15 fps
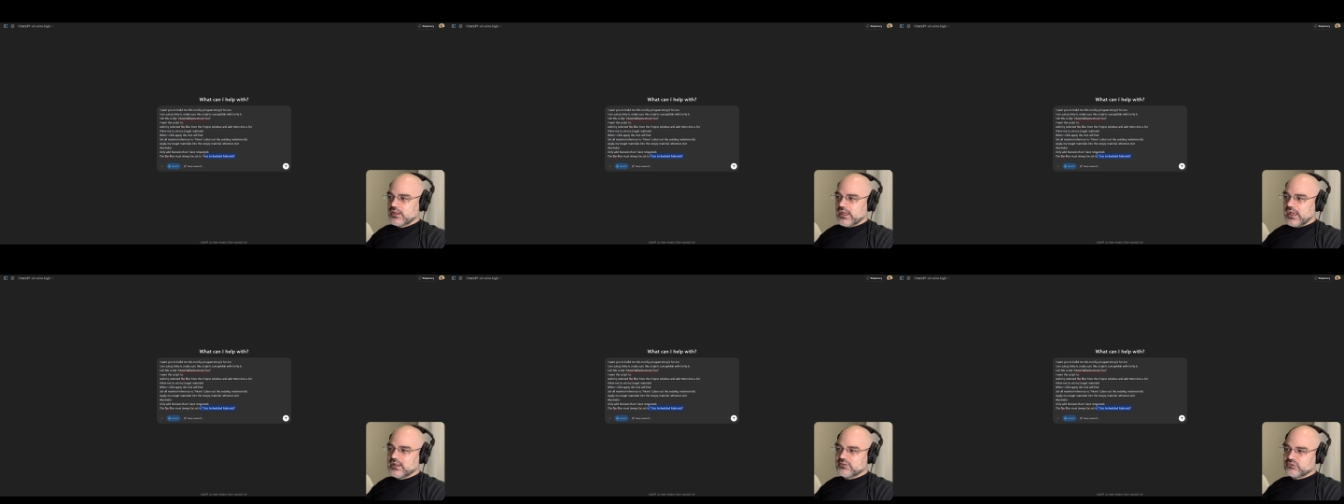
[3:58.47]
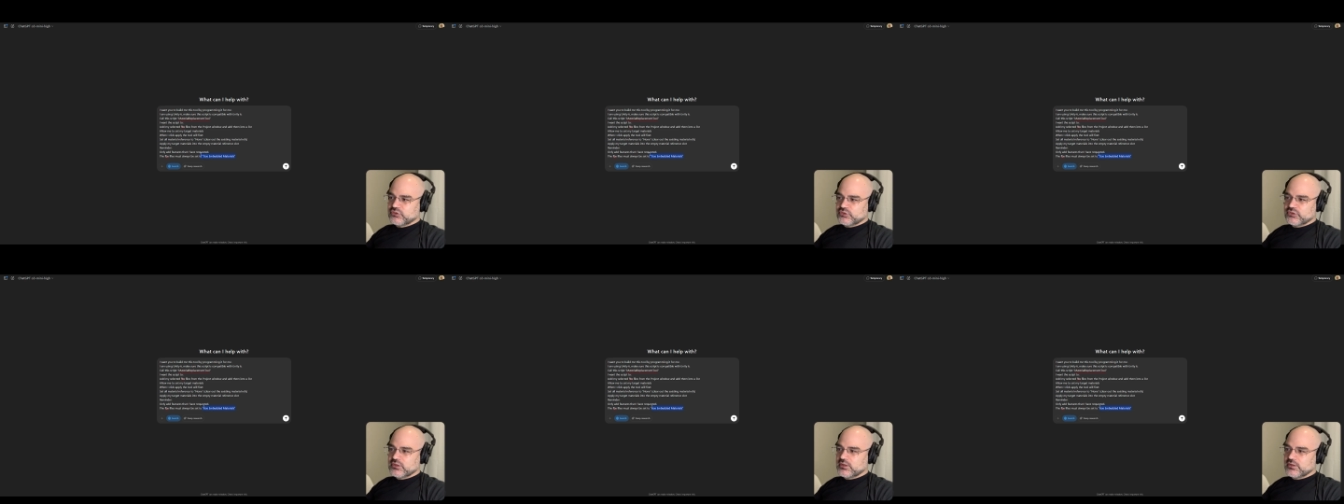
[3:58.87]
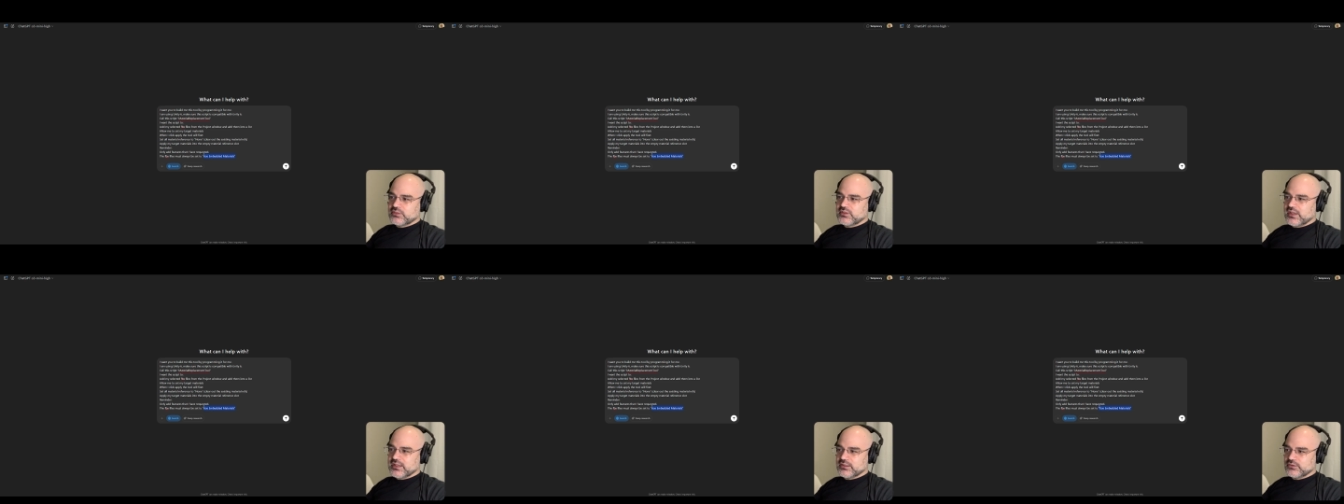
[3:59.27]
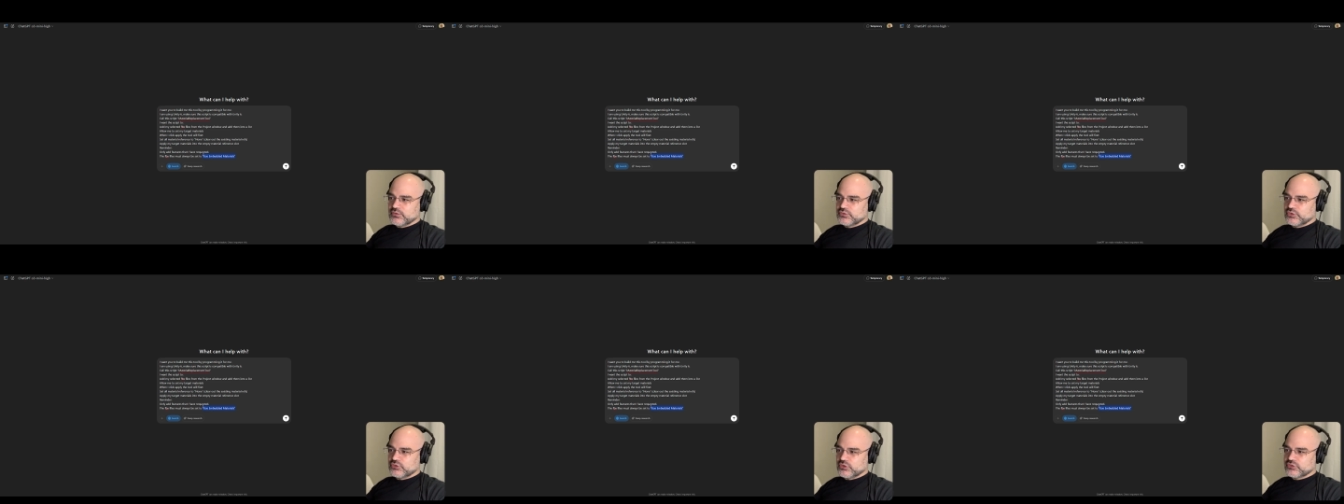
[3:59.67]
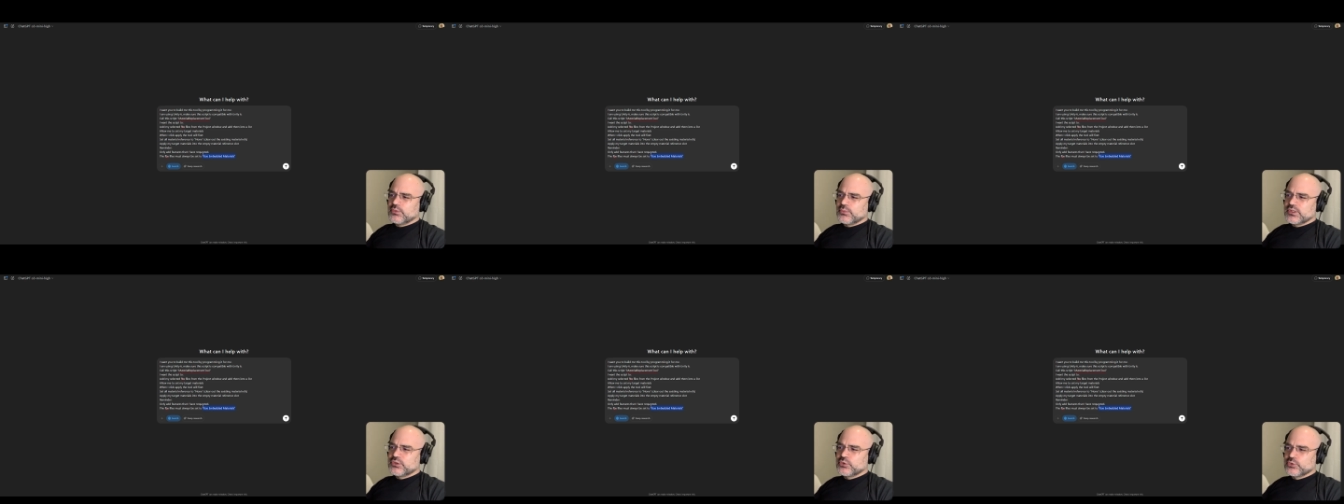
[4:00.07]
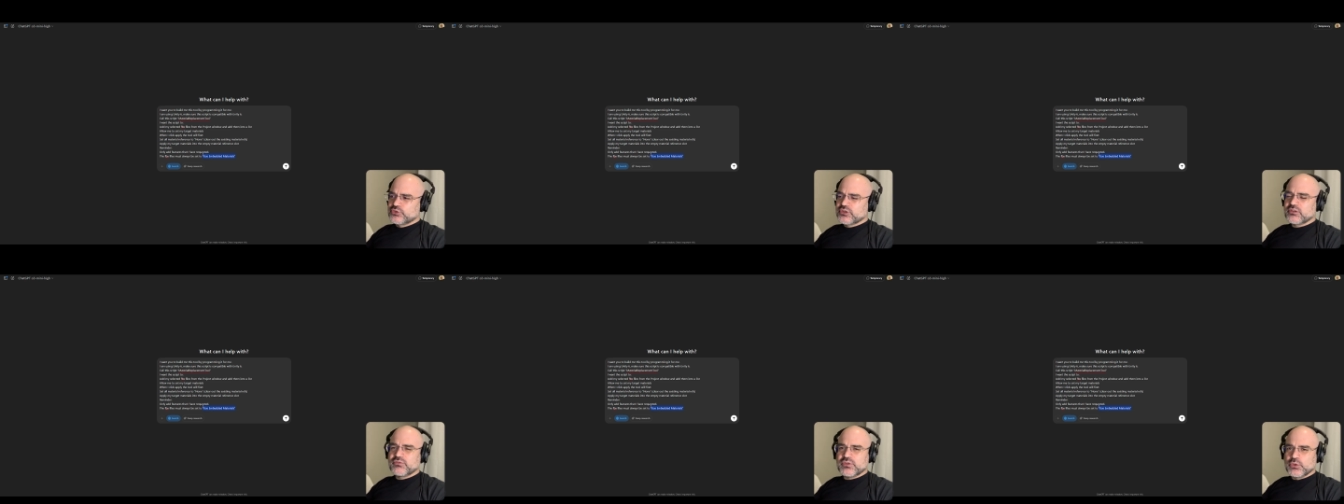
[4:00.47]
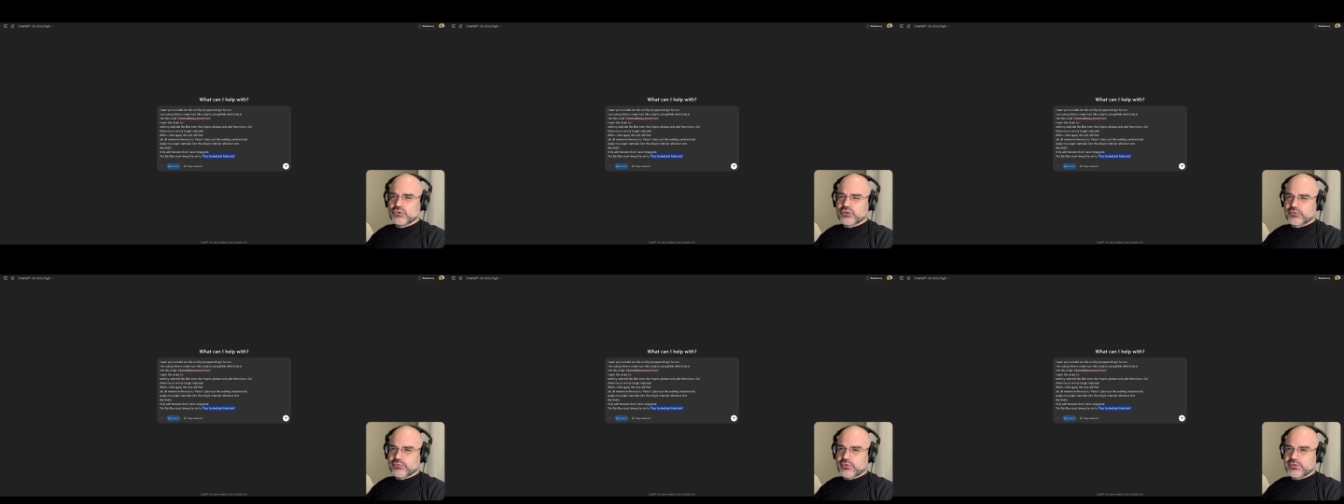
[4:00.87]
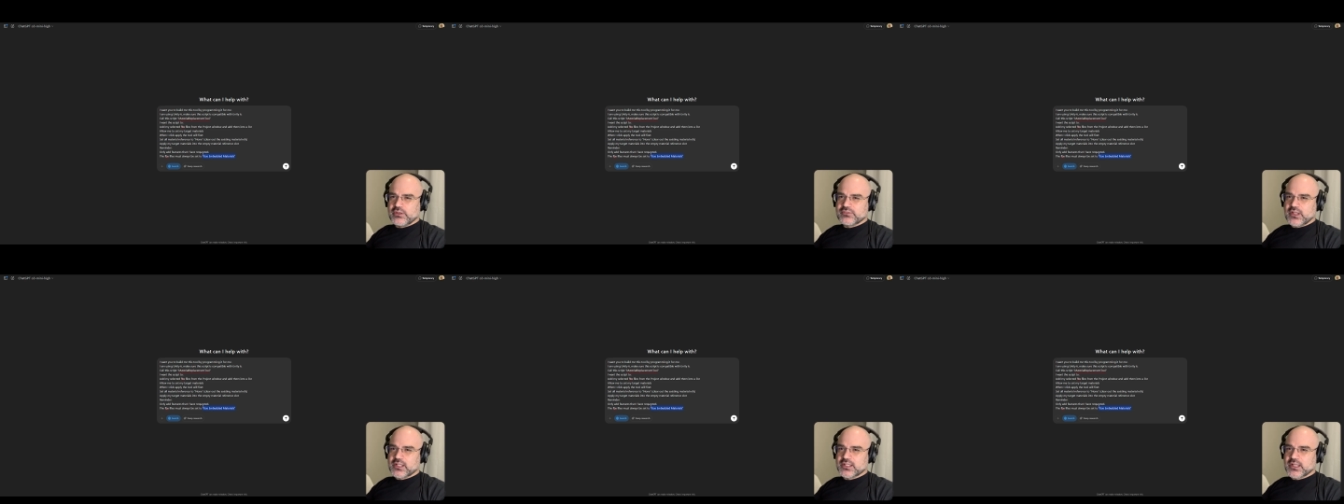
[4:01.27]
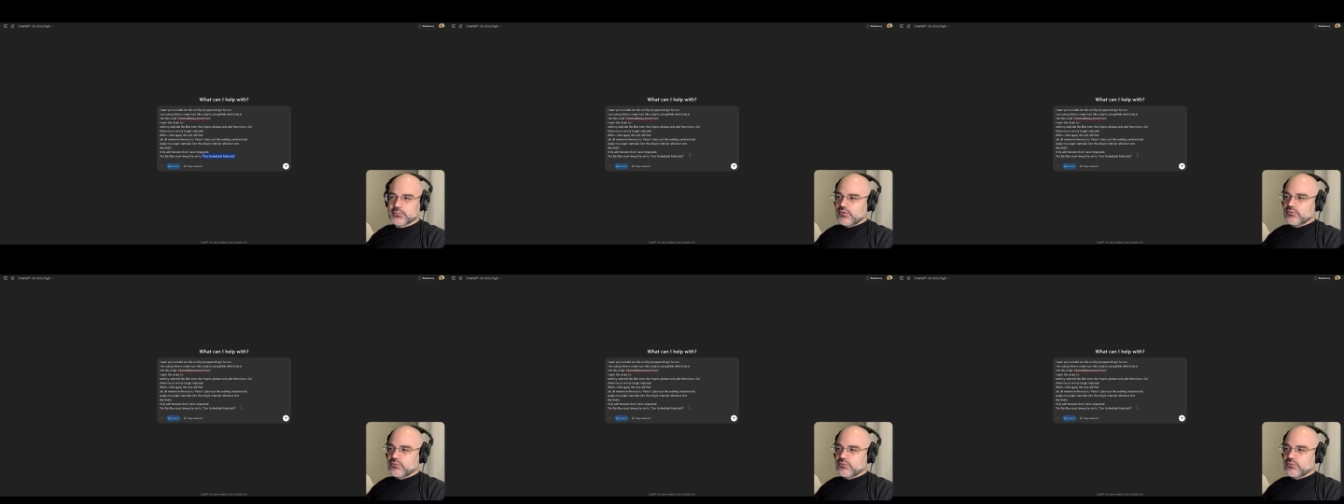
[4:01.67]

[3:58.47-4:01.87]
And this is just another thing to just reduce confusion for these LLMs.